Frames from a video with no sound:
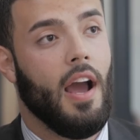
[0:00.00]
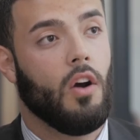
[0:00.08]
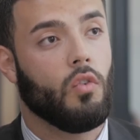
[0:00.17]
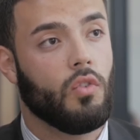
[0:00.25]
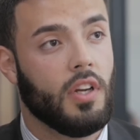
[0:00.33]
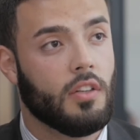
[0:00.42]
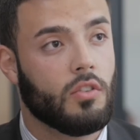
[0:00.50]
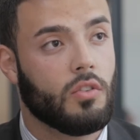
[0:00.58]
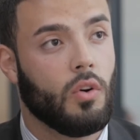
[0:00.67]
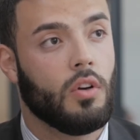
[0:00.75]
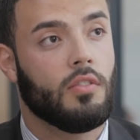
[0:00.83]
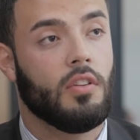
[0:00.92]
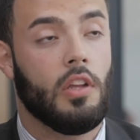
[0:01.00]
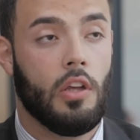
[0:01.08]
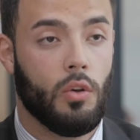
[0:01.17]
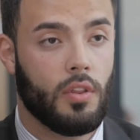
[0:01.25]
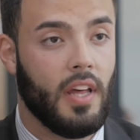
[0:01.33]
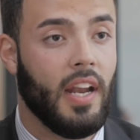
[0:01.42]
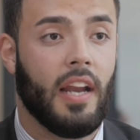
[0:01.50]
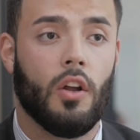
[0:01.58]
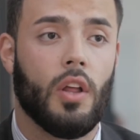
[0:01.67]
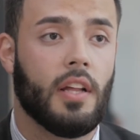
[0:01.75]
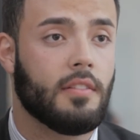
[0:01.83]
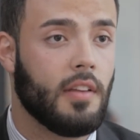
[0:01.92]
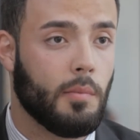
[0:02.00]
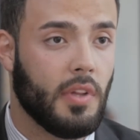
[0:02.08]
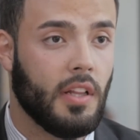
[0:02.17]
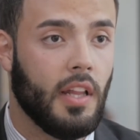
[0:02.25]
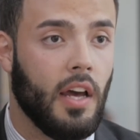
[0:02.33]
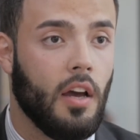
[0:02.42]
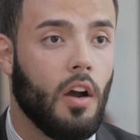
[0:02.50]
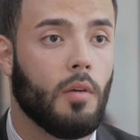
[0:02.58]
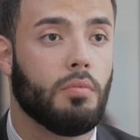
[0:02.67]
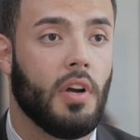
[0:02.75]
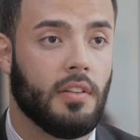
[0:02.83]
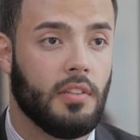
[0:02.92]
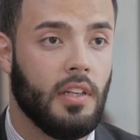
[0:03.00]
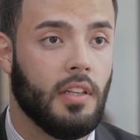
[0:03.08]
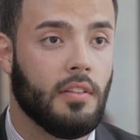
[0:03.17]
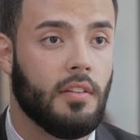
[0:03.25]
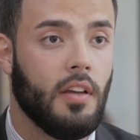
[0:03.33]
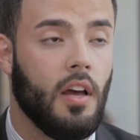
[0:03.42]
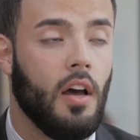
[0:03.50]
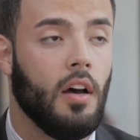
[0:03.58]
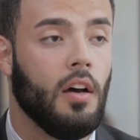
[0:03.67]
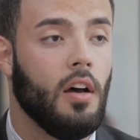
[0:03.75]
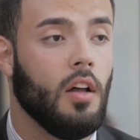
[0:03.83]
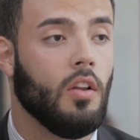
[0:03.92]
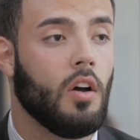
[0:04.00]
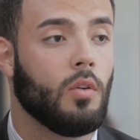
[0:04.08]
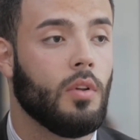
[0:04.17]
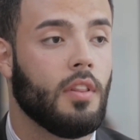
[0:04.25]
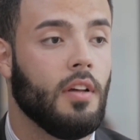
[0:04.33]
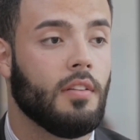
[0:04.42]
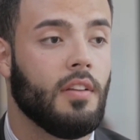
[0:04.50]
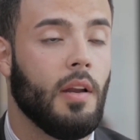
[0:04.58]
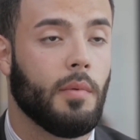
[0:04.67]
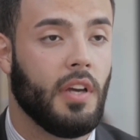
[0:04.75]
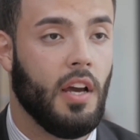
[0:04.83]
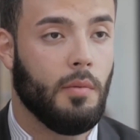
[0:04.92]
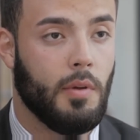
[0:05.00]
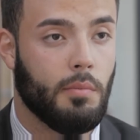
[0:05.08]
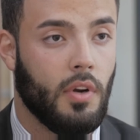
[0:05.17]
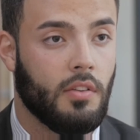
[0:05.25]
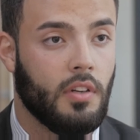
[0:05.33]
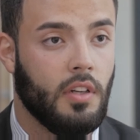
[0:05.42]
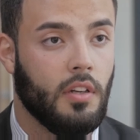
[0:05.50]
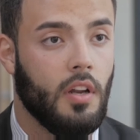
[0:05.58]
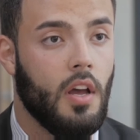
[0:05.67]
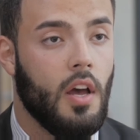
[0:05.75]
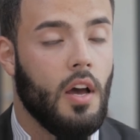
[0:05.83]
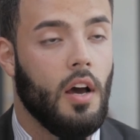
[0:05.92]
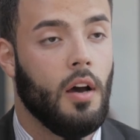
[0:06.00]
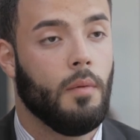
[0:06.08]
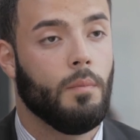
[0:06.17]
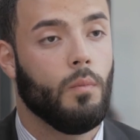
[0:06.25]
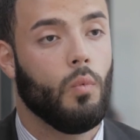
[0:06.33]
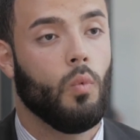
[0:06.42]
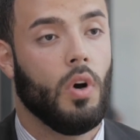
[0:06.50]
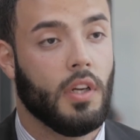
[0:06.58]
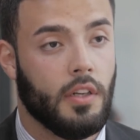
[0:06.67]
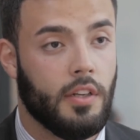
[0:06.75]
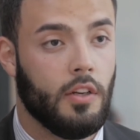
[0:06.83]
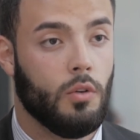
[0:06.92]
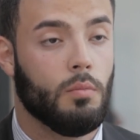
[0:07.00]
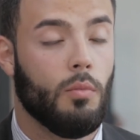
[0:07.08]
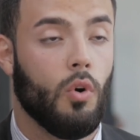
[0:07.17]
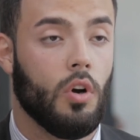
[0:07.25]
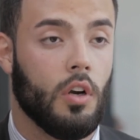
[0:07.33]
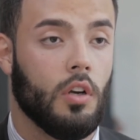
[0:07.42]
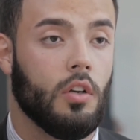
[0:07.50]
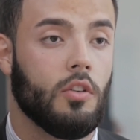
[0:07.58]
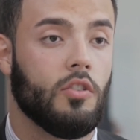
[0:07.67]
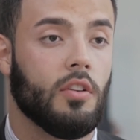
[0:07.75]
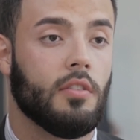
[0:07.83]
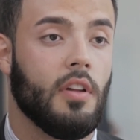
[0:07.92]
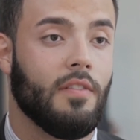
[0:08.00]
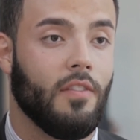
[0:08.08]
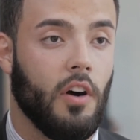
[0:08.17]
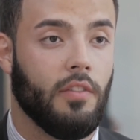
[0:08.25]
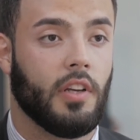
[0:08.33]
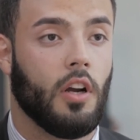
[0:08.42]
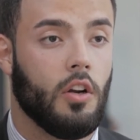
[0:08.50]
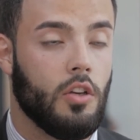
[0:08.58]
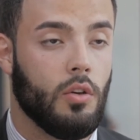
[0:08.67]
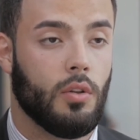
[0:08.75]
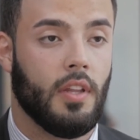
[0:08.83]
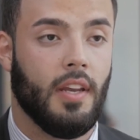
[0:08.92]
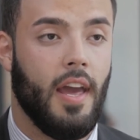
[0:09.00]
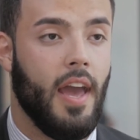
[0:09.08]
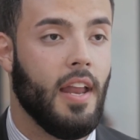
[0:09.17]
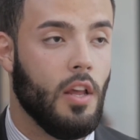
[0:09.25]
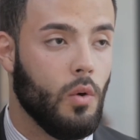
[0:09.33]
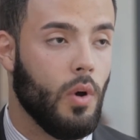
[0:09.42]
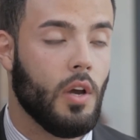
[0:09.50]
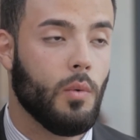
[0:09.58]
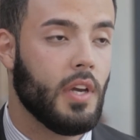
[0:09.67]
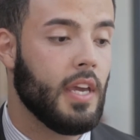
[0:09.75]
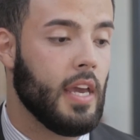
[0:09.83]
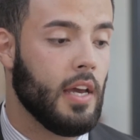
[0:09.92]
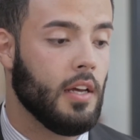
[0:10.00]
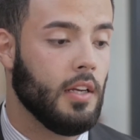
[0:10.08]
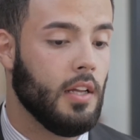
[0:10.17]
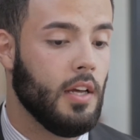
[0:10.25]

Outreach towards the youth. And I know that's something that our president, along with the Senate Academy president, want to do more, just involving our youth in any way we can.